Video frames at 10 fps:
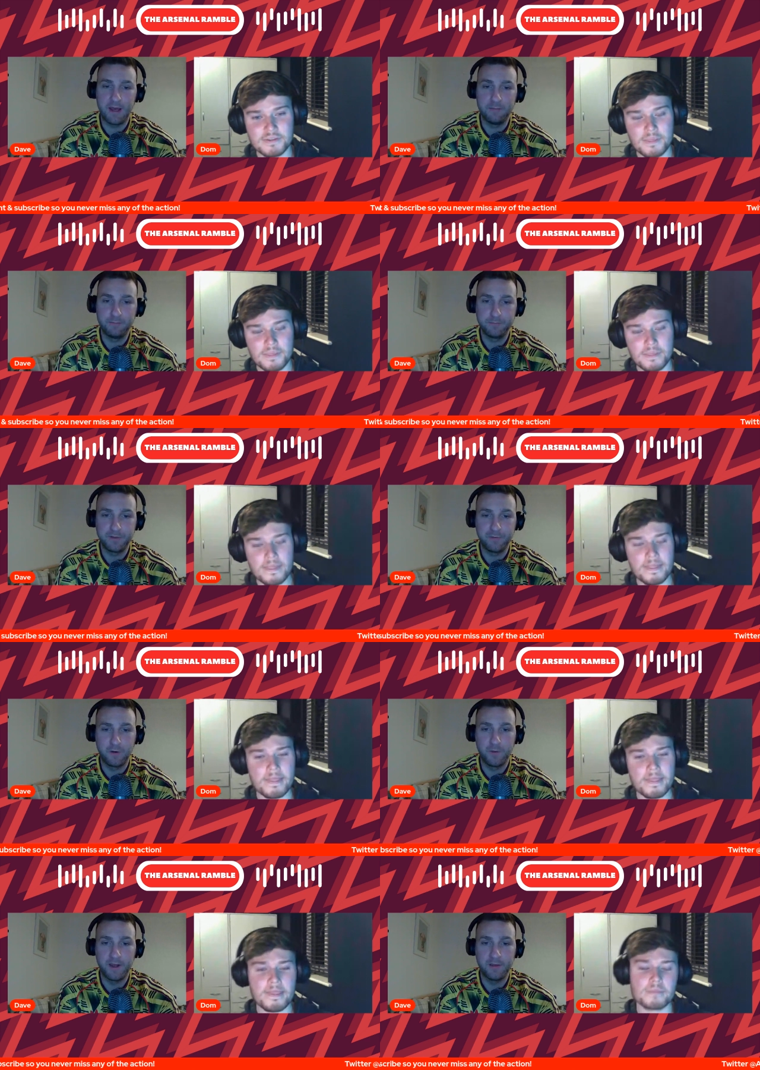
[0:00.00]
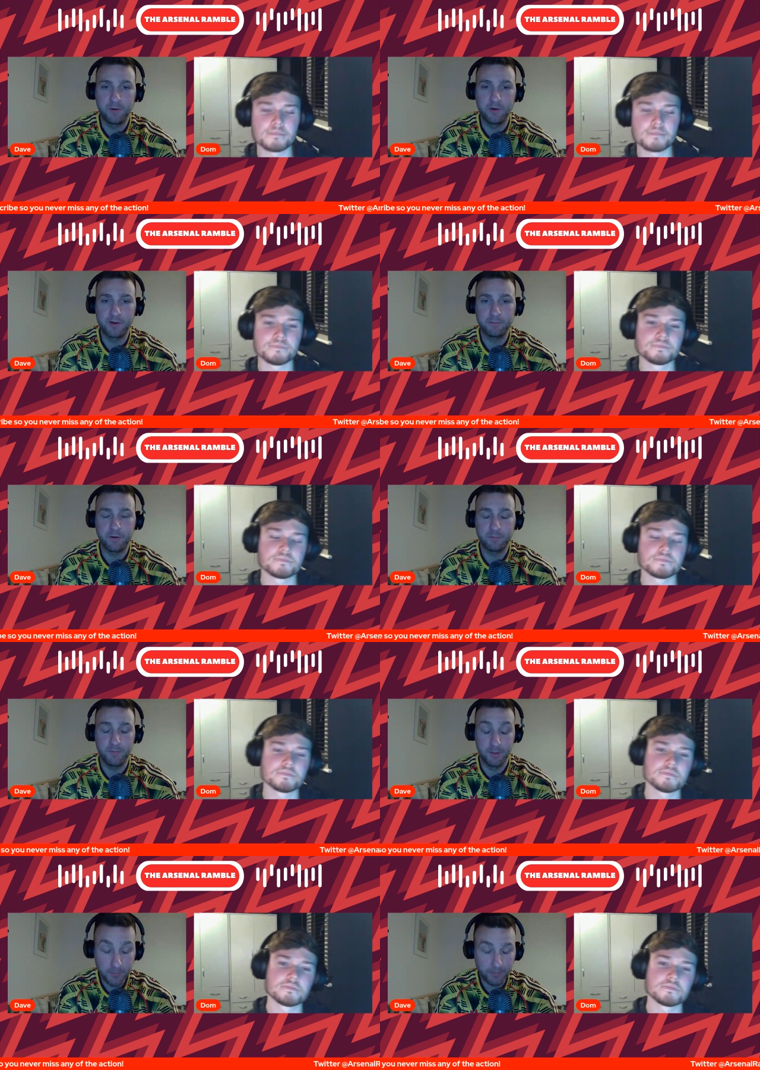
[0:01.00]
Speaker 1: um before we end the podcast
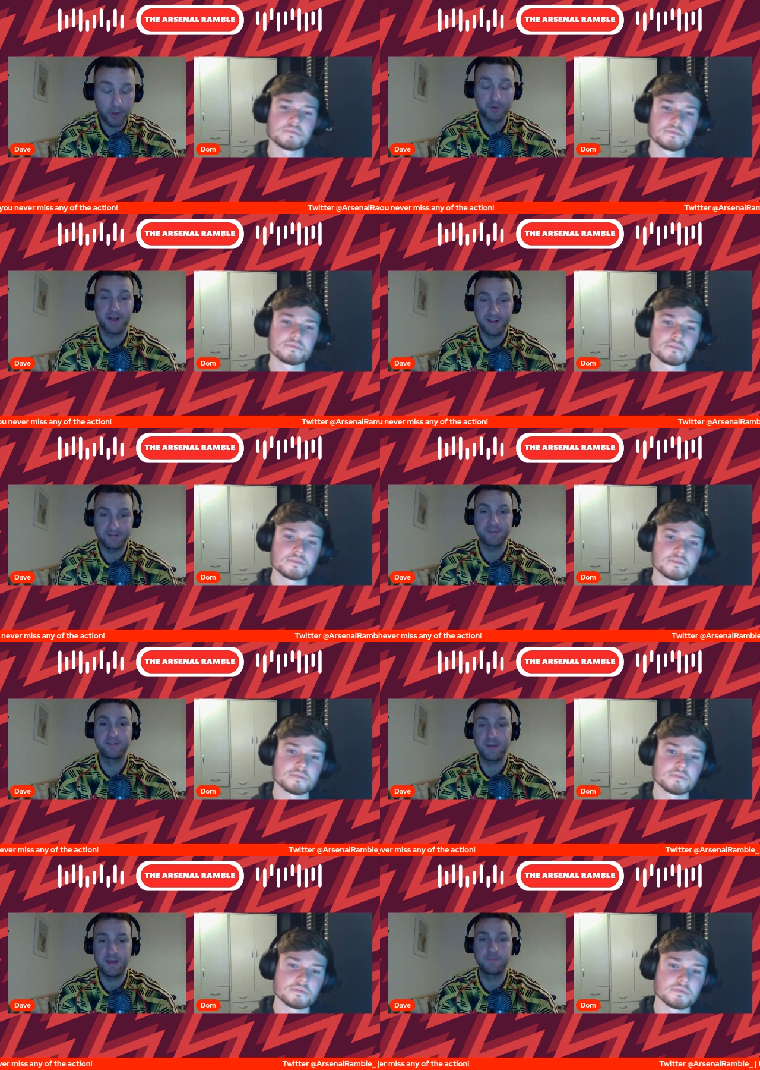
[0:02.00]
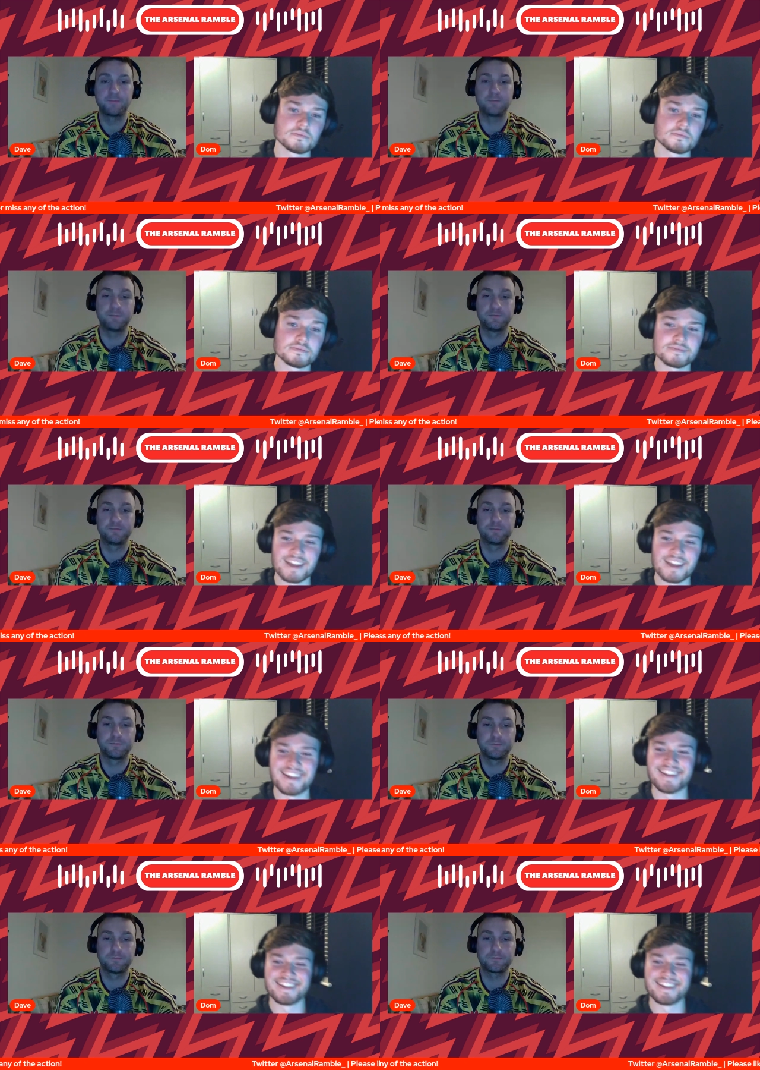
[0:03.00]
podcast today?
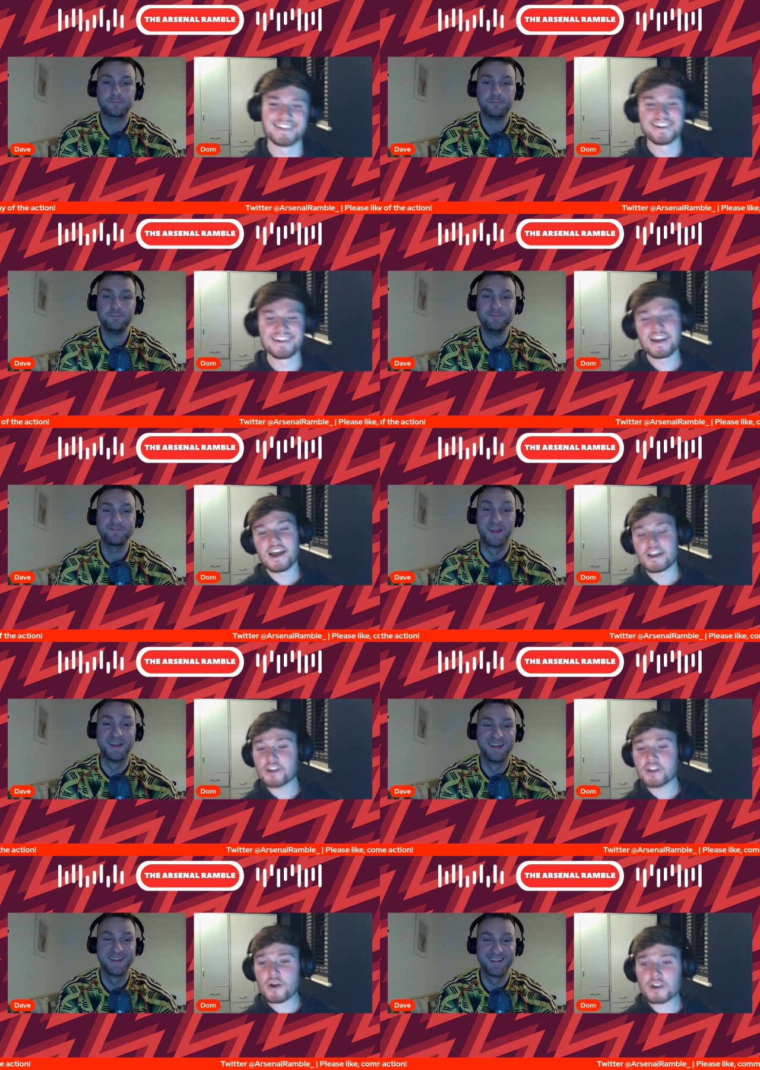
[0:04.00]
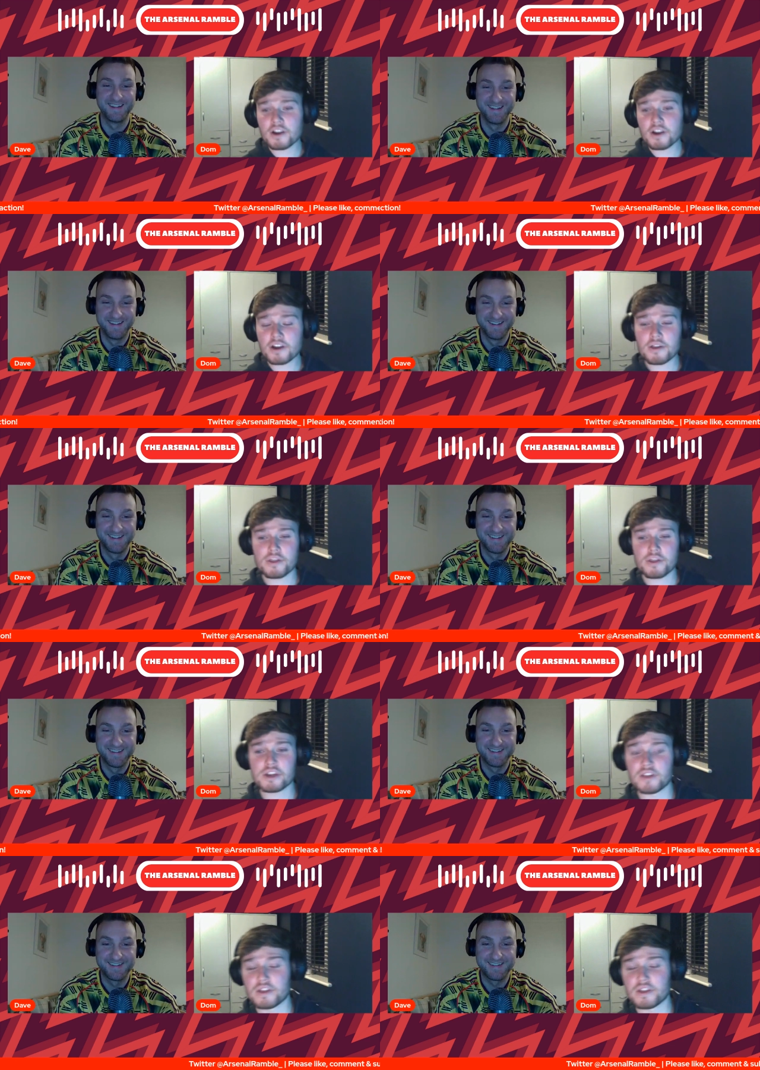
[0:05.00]
Speaker 2: No, I, I can't think of
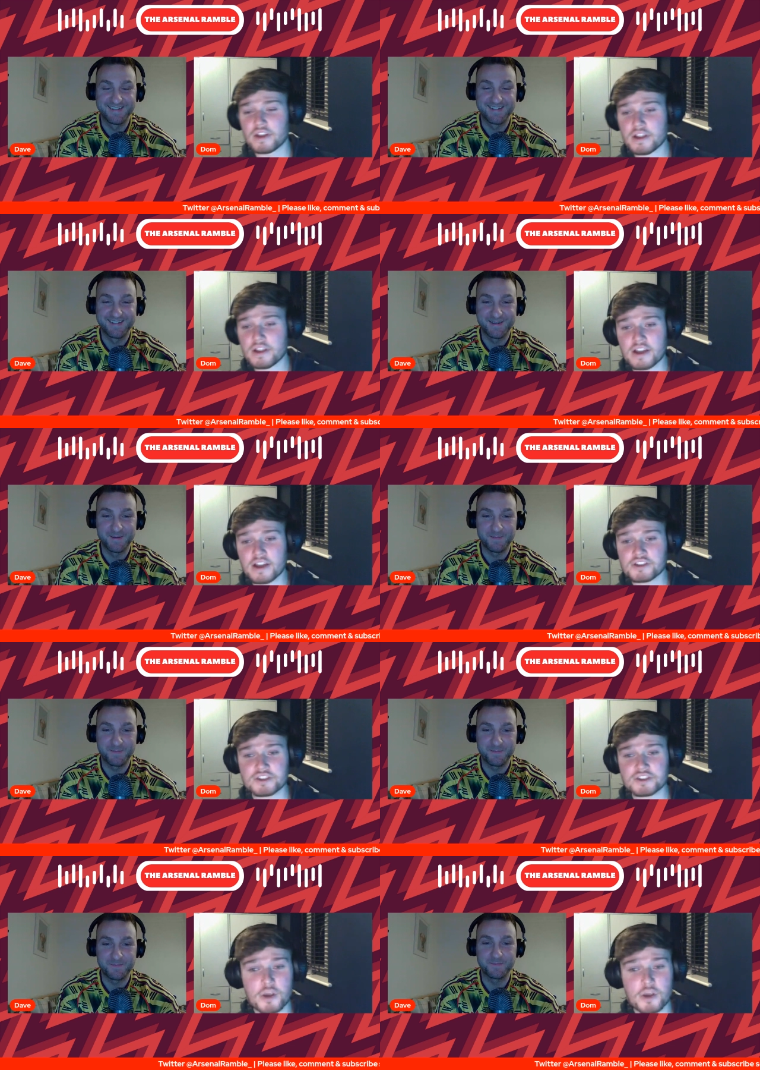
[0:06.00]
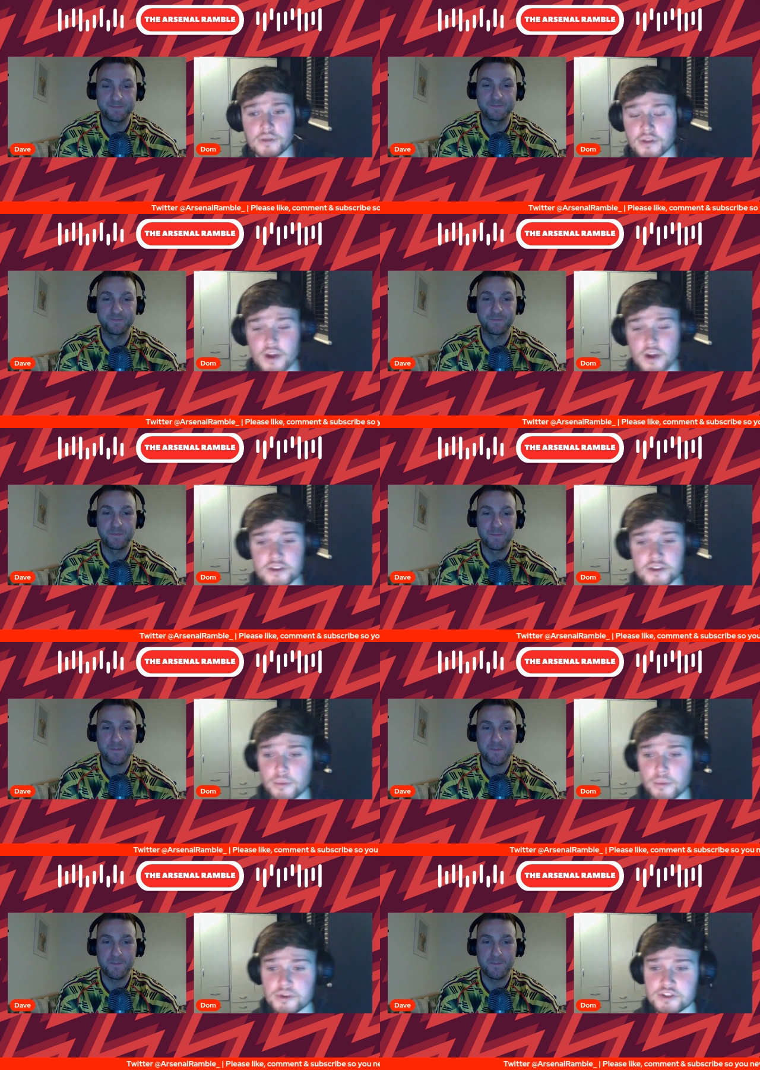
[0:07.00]
anything. I, I just hope that the
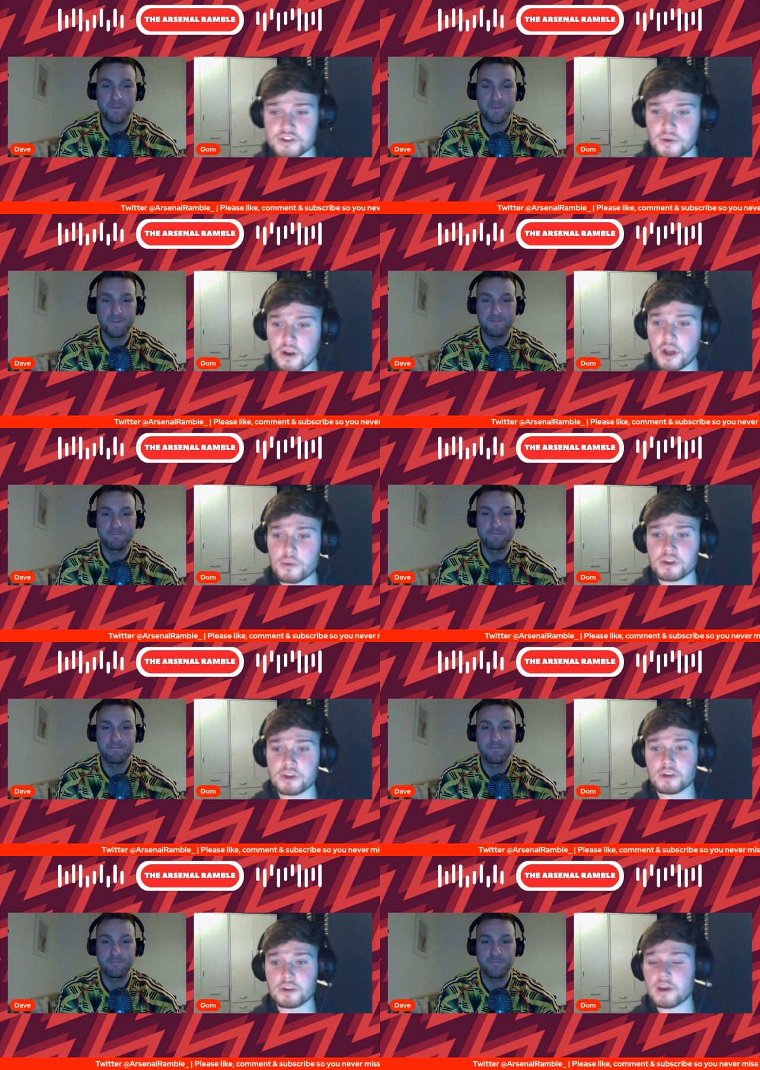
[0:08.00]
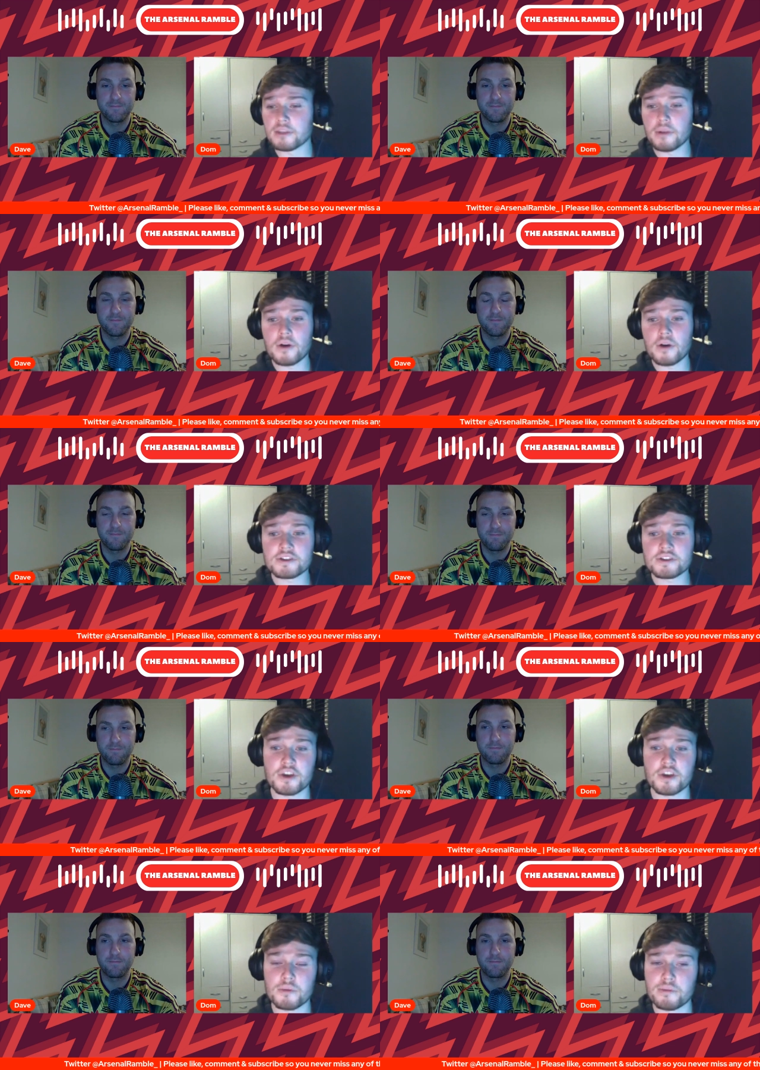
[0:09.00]
Arsenal boys do well. I hope we come out the
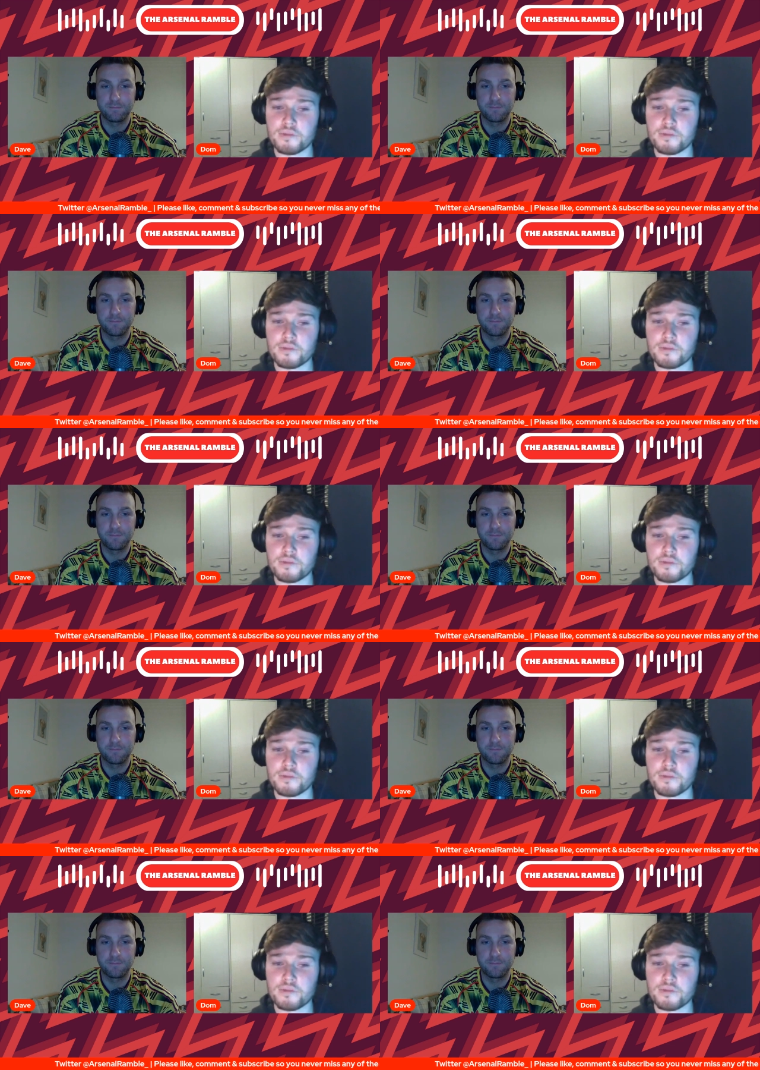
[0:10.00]
blocks. I hope we